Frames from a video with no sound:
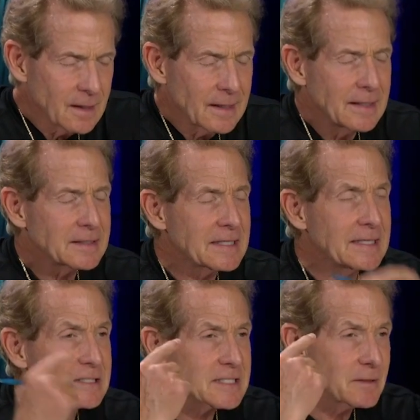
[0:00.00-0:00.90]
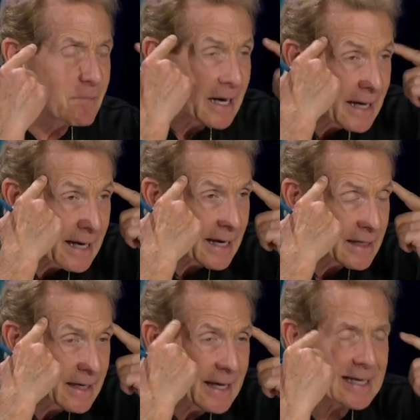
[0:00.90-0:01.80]
It gets in my
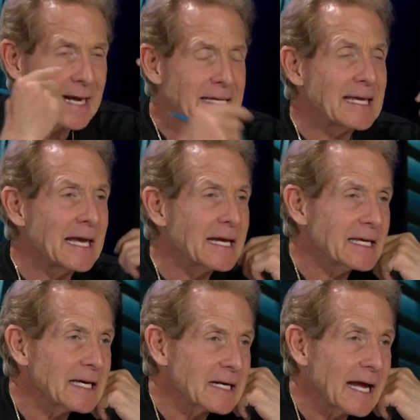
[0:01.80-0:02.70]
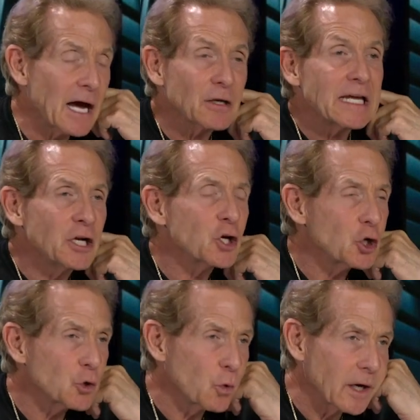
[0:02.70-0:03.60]
head and I can't get it out in a
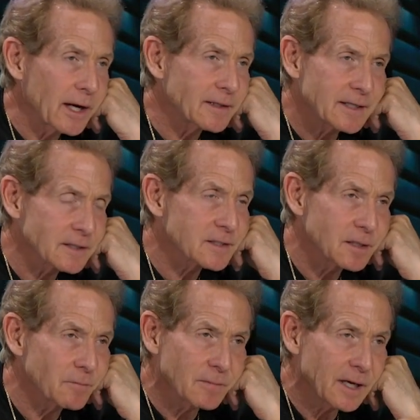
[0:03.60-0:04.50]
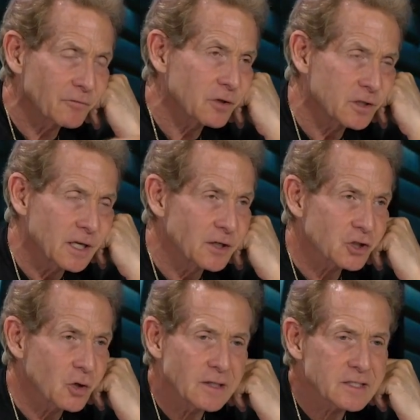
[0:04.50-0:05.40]
good way. I texted him after today's
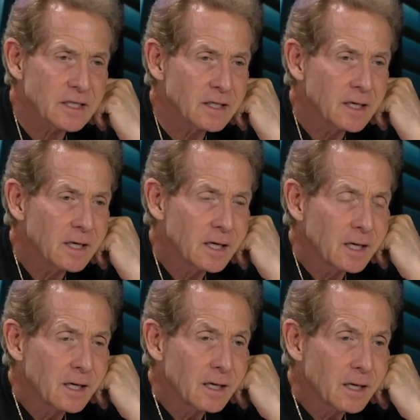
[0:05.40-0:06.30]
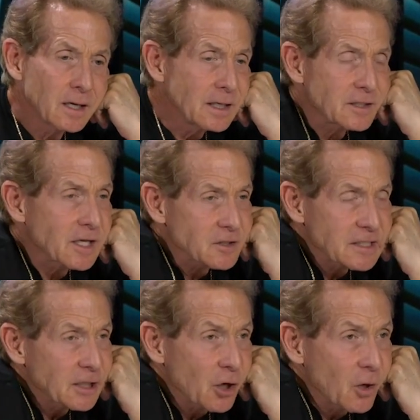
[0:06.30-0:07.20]
show. I said, it doesn't
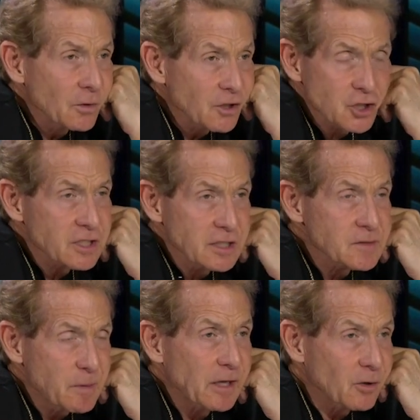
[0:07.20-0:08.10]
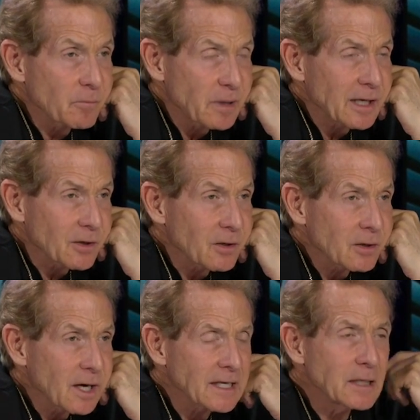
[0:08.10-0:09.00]
get old. It just gets better and better.
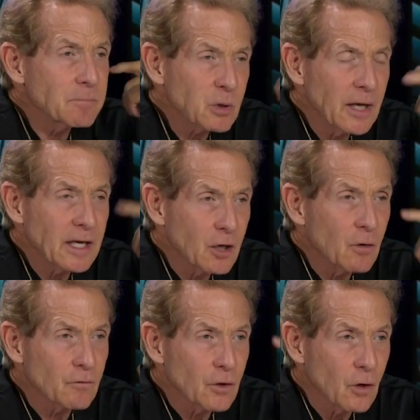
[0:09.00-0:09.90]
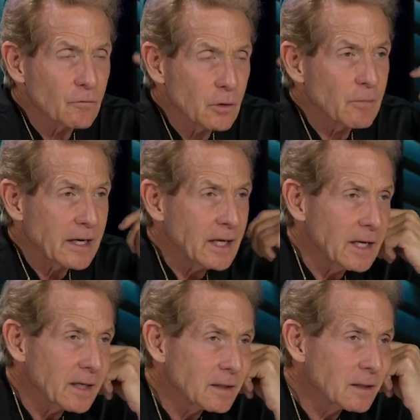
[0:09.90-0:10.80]
I keep playing it over and over in my
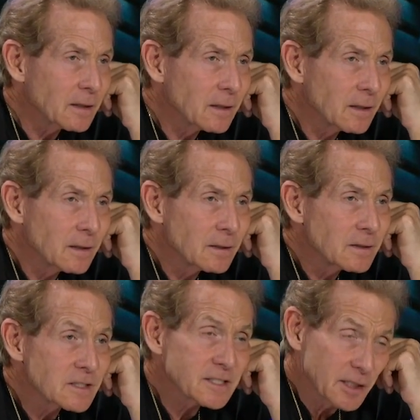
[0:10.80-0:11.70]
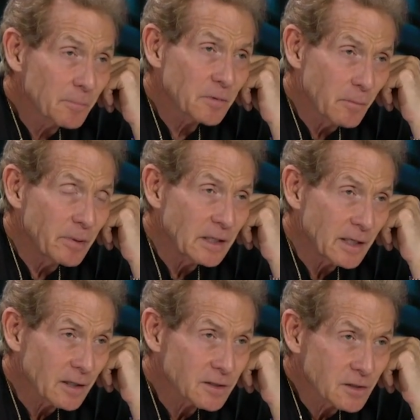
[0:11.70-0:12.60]
head. Skip the
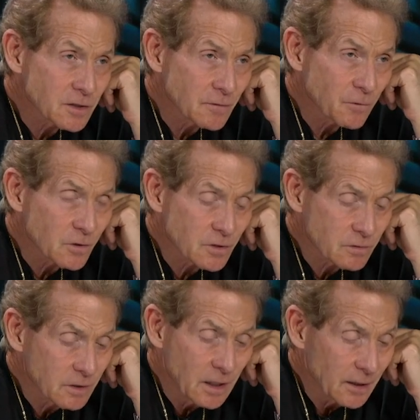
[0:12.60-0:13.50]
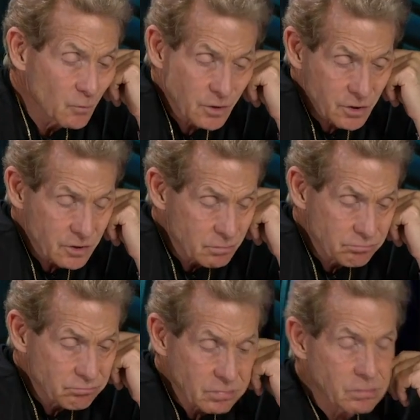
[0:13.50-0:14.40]
BS is the first line, which is
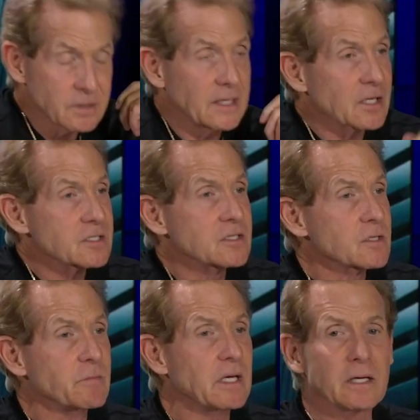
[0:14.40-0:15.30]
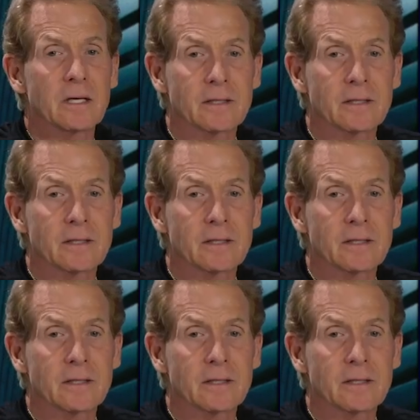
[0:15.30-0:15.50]
the essence of me.